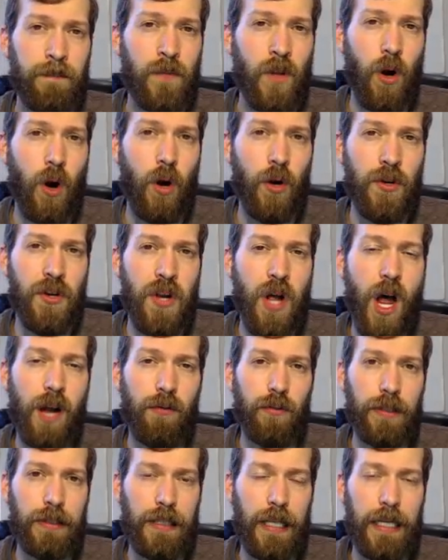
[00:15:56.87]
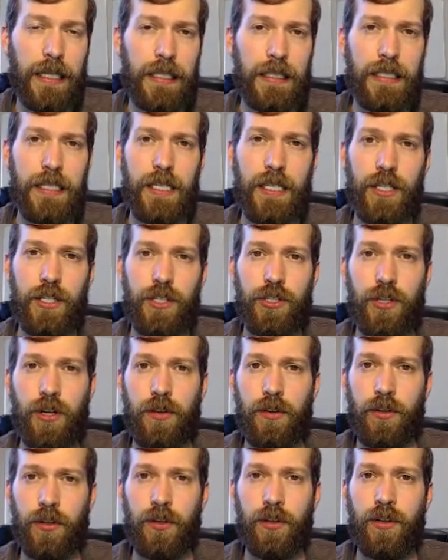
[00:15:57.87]
are not related to each
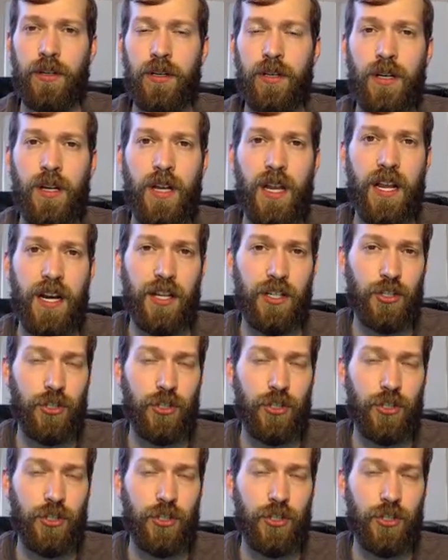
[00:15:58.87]
other in a